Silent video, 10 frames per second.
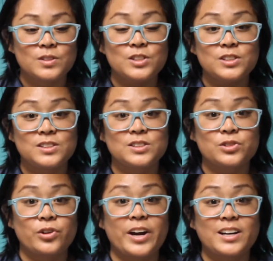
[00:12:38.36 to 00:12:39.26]
Jesus
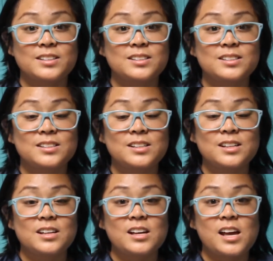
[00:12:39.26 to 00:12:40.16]
Christ.
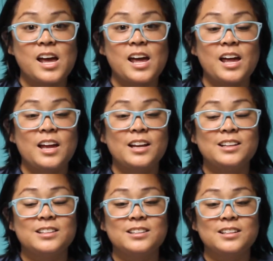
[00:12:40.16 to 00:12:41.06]

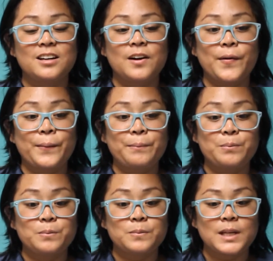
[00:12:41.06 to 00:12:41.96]
And um,
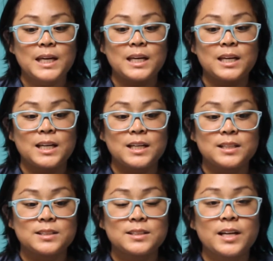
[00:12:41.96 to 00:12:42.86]
He
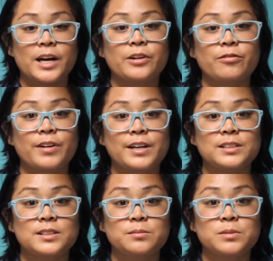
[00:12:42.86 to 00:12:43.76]

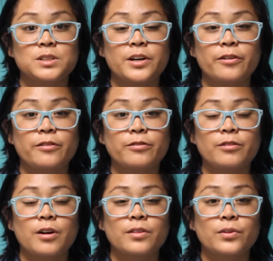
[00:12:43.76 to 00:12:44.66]
sacrificed Himself
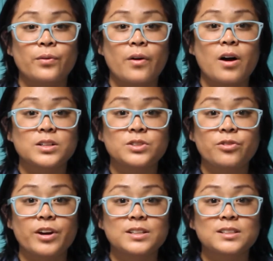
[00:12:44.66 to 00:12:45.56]
on the cross for
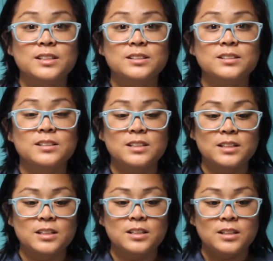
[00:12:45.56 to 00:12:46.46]
us and
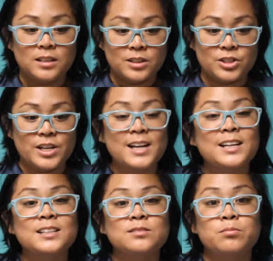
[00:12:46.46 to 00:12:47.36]
shed
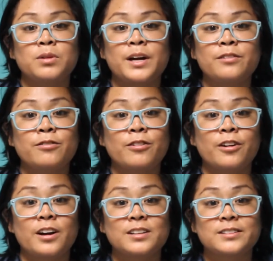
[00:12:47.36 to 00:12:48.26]
His blood for
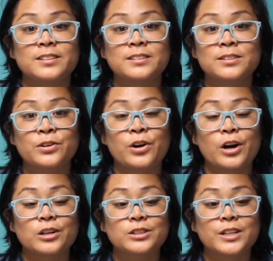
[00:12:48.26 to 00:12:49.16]
us on the
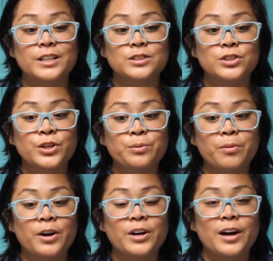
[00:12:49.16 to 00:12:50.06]
cross and took
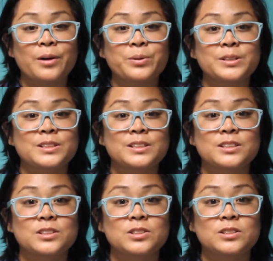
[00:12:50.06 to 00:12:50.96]
upon our
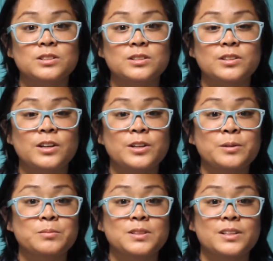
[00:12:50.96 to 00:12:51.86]
sins on
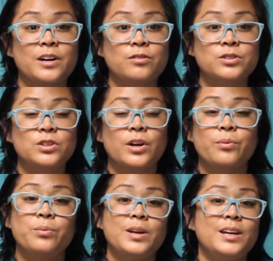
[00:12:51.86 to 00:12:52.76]
Himself so that
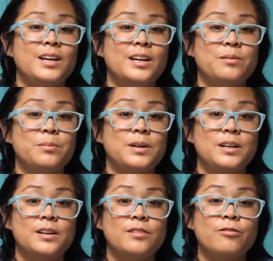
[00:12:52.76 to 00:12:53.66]
we can be
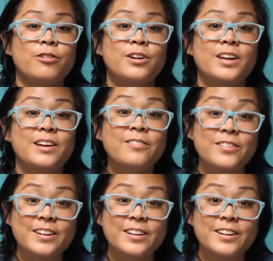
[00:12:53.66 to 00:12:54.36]
forgiven